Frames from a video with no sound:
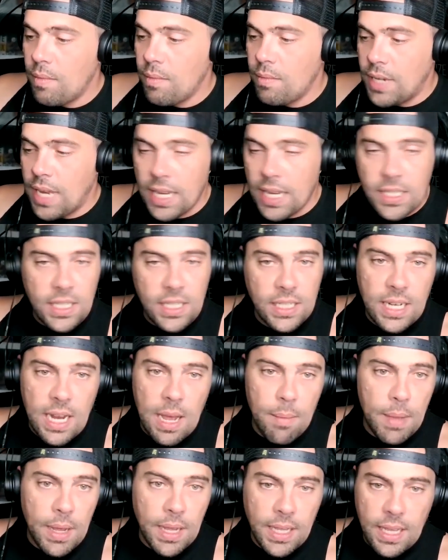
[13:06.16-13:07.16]
That's just
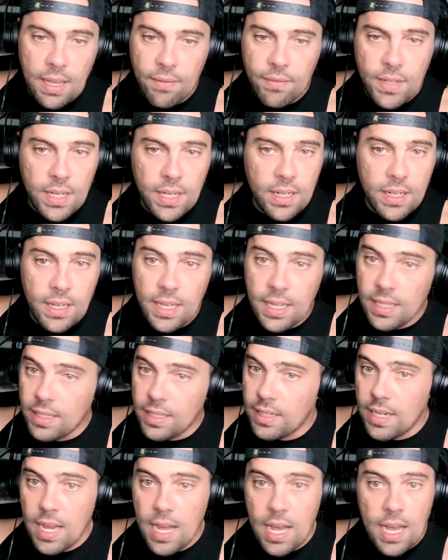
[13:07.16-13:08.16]
not my gifting.
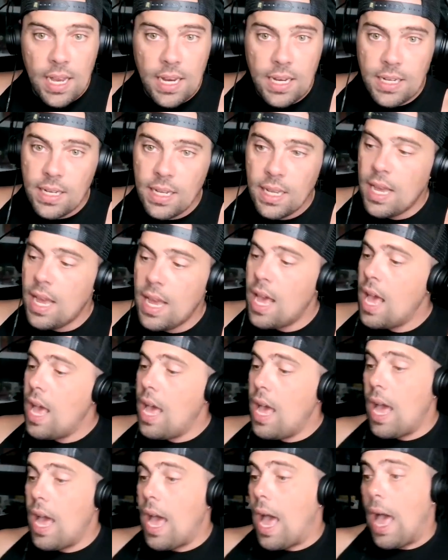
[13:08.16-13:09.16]
It's not.
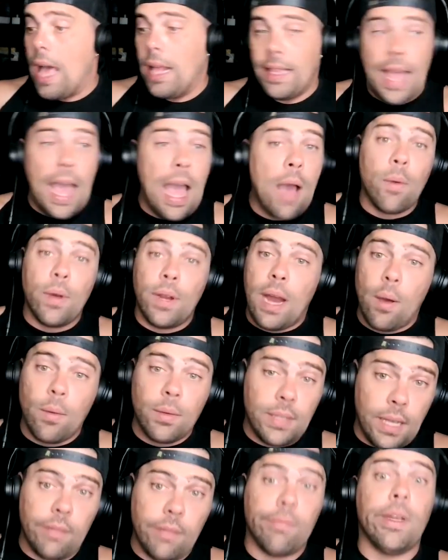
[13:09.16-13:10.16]
That one, I was
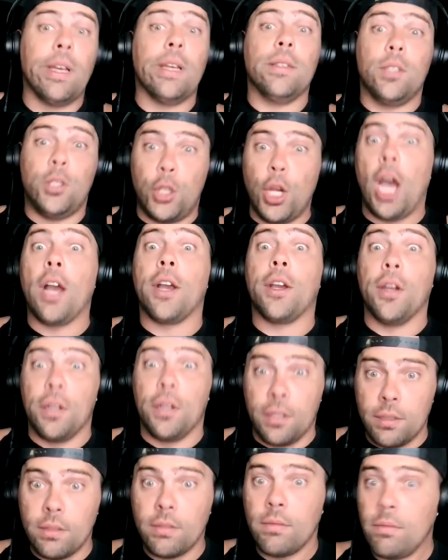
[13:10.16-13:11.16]
like, that shocker.